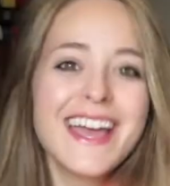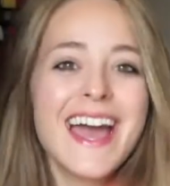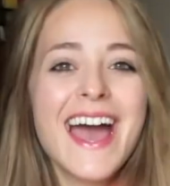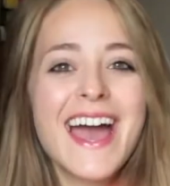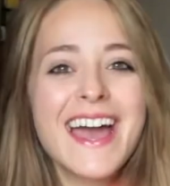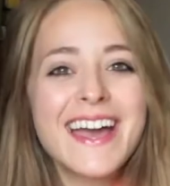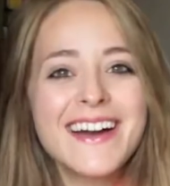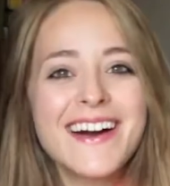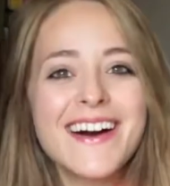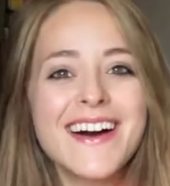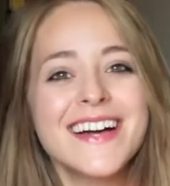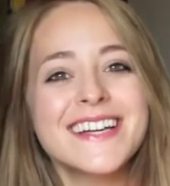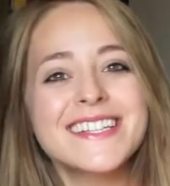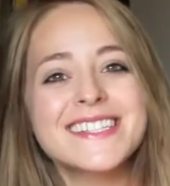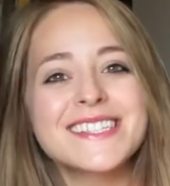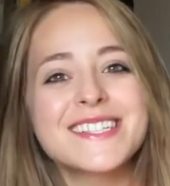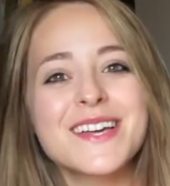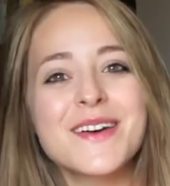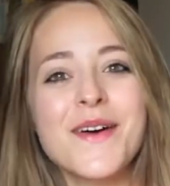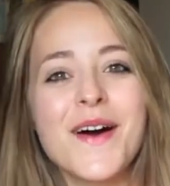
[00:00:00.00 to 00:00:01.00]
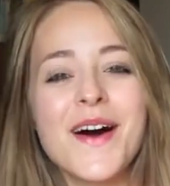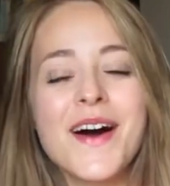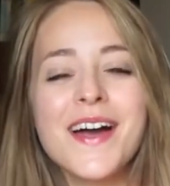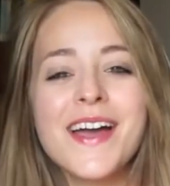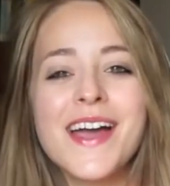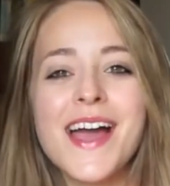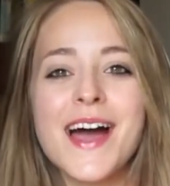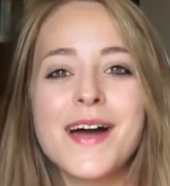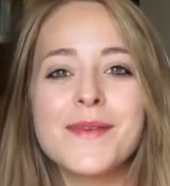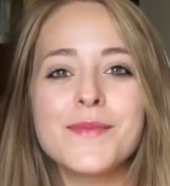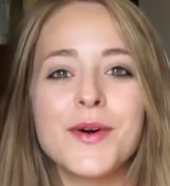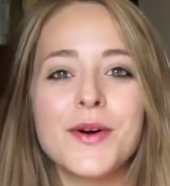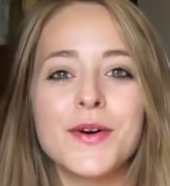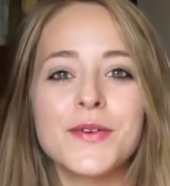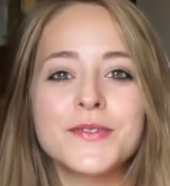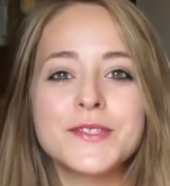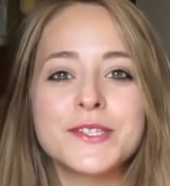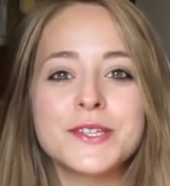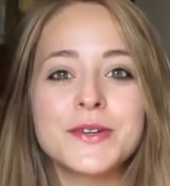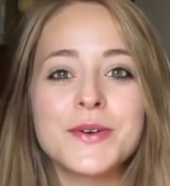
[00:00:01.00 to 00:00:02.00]
Hey guys, so I am
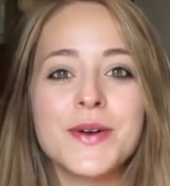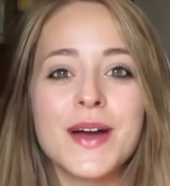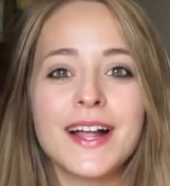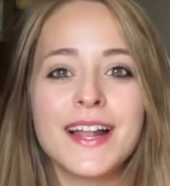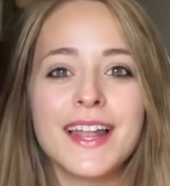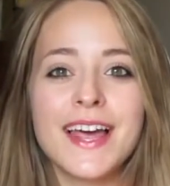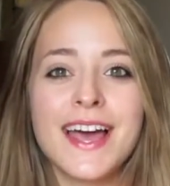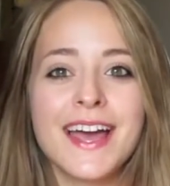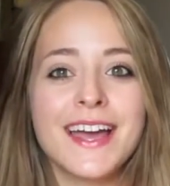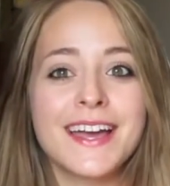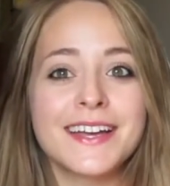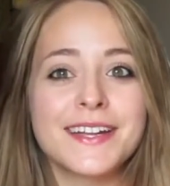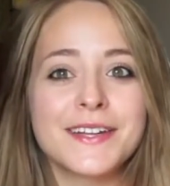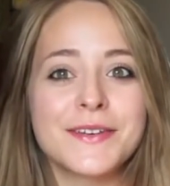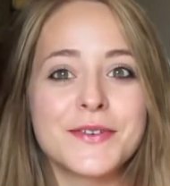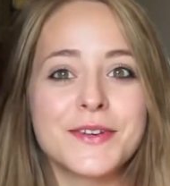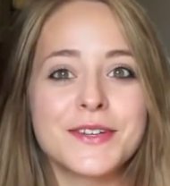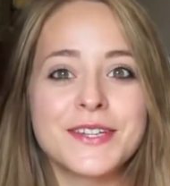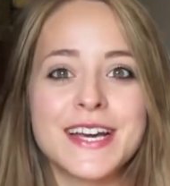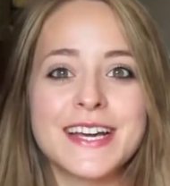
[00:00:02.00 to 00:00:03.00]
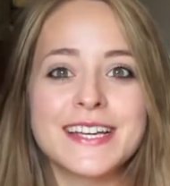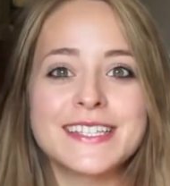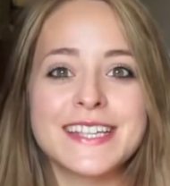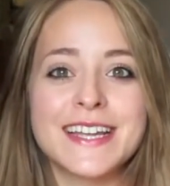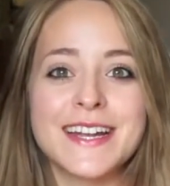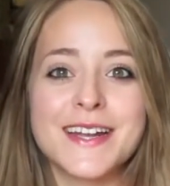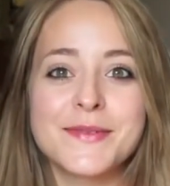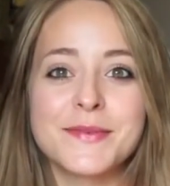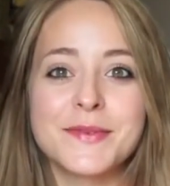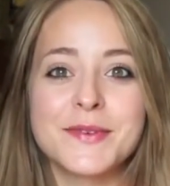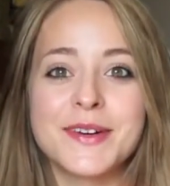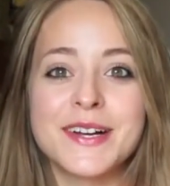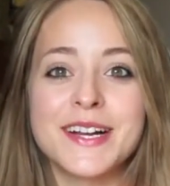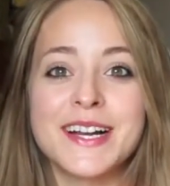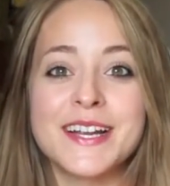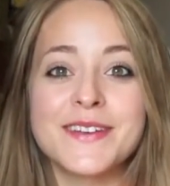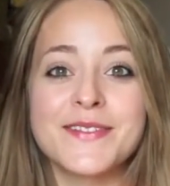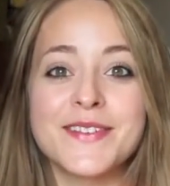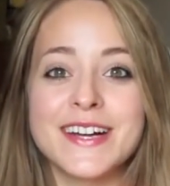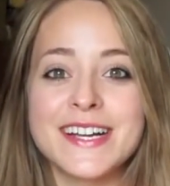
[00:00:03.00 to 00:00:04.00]
off to LA in a few days and I'm
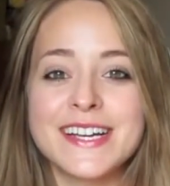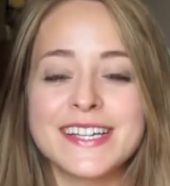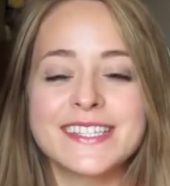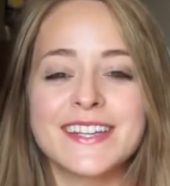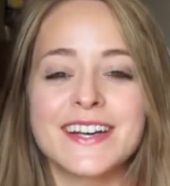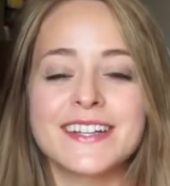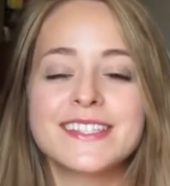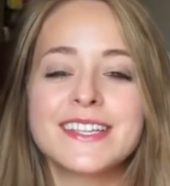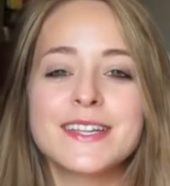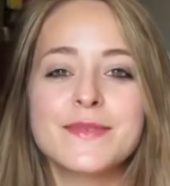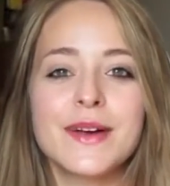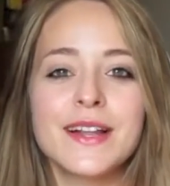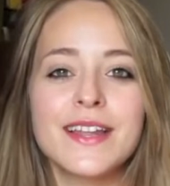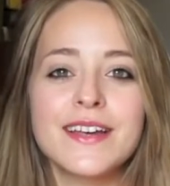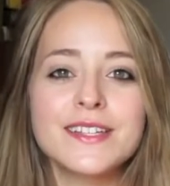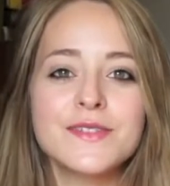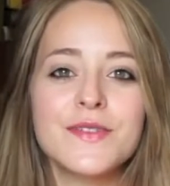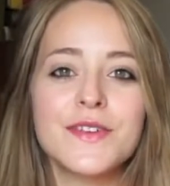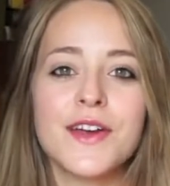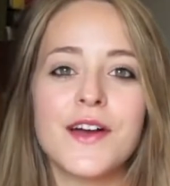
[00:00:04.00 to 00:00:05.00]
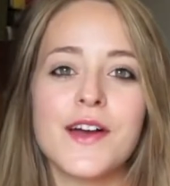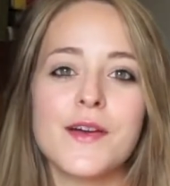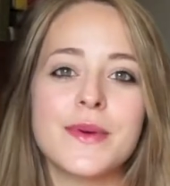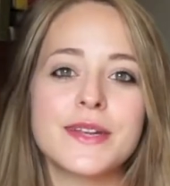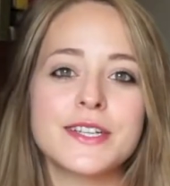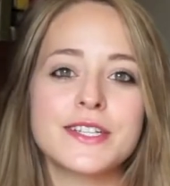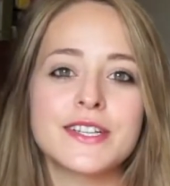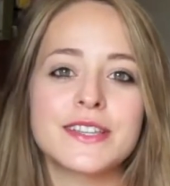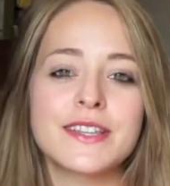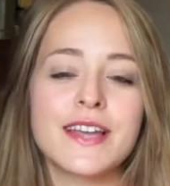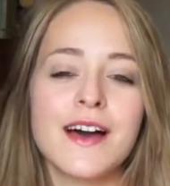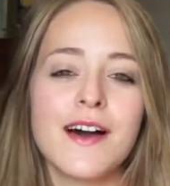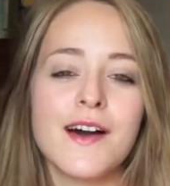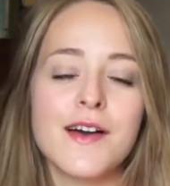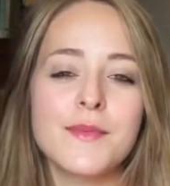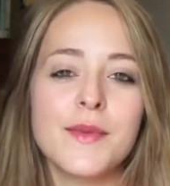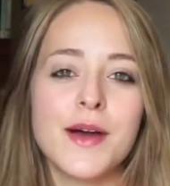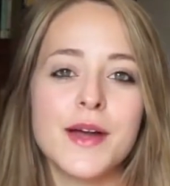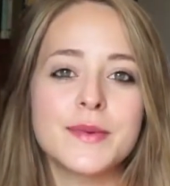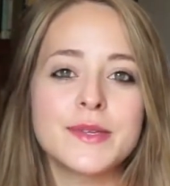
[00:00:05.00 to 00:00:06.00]
really excited. In my last video I mentioned that
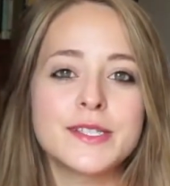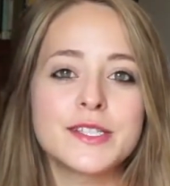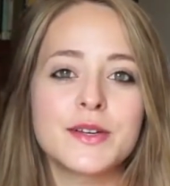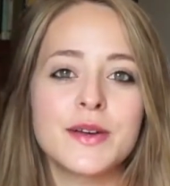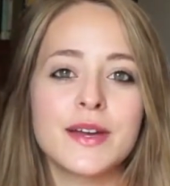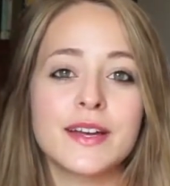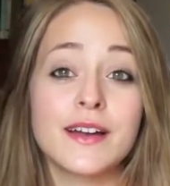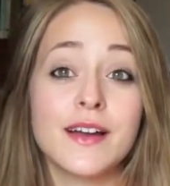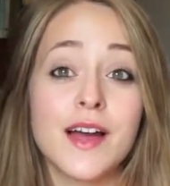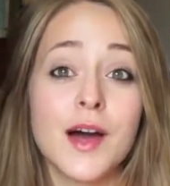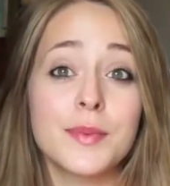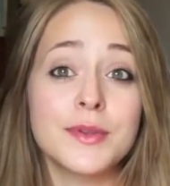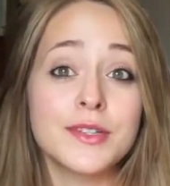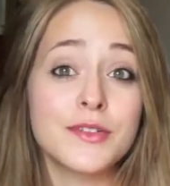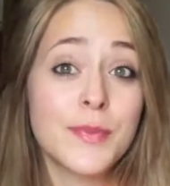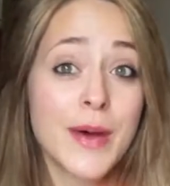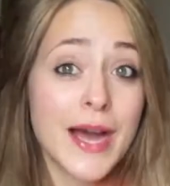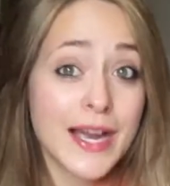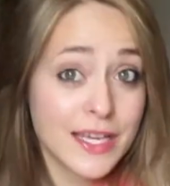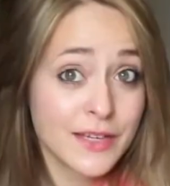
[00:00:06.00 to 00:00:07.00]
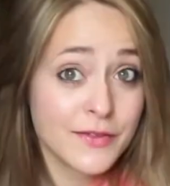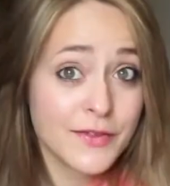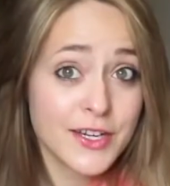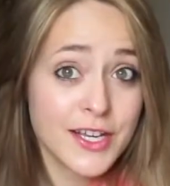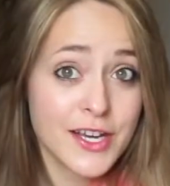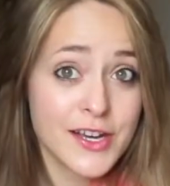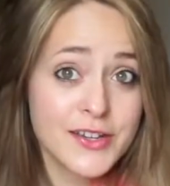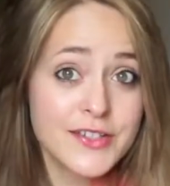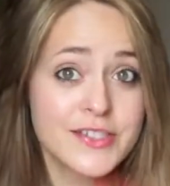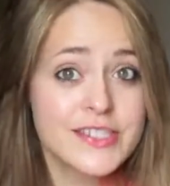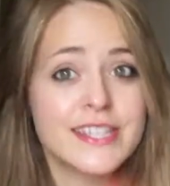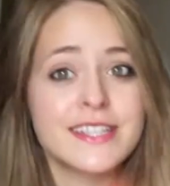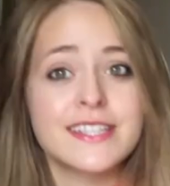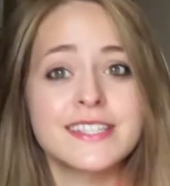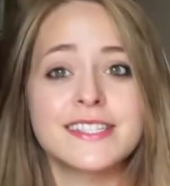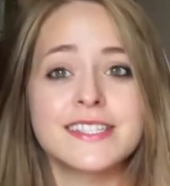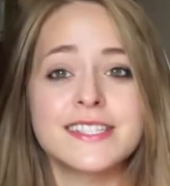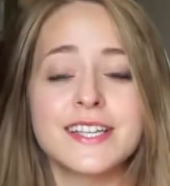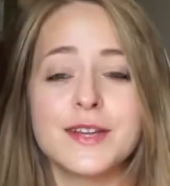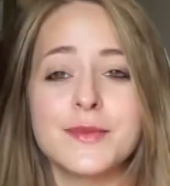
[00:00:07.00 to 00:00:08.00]
I might be doing a couple of packing videos and
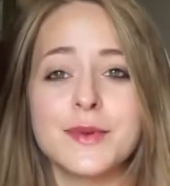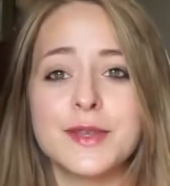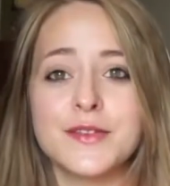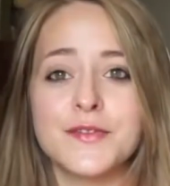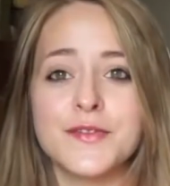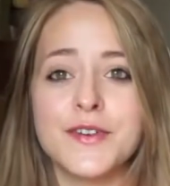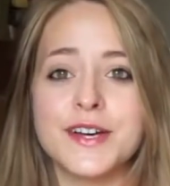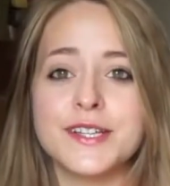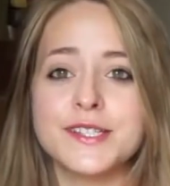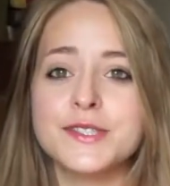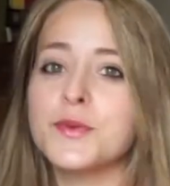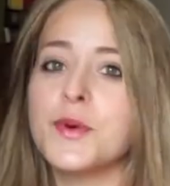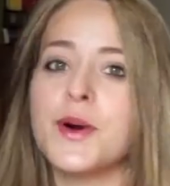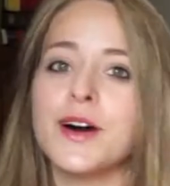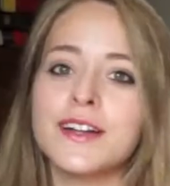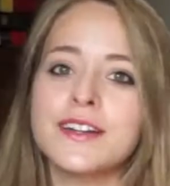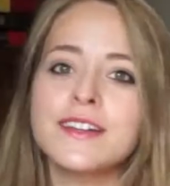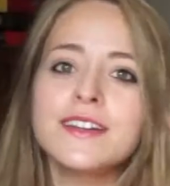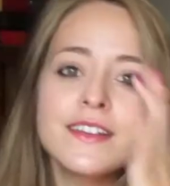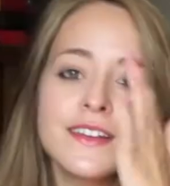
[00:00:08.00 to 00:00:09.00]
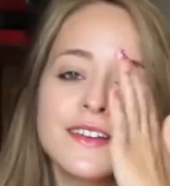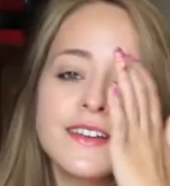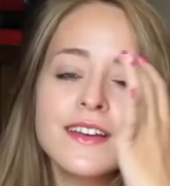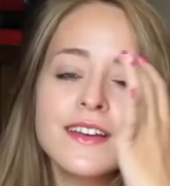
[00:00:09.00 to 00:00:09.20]
this is going to be the first one.